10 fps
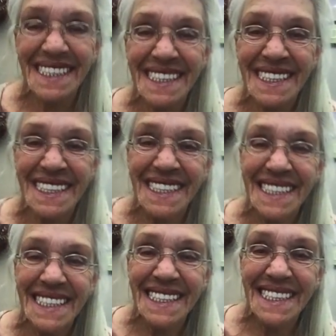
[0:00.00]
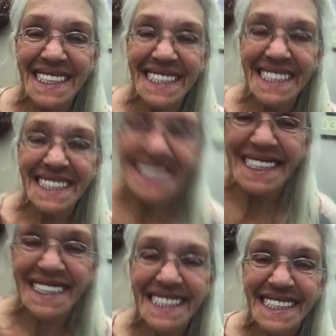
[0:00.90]
but hey, I
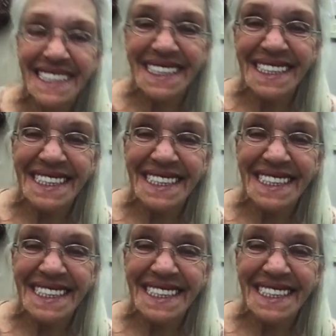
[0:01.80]
liked them. So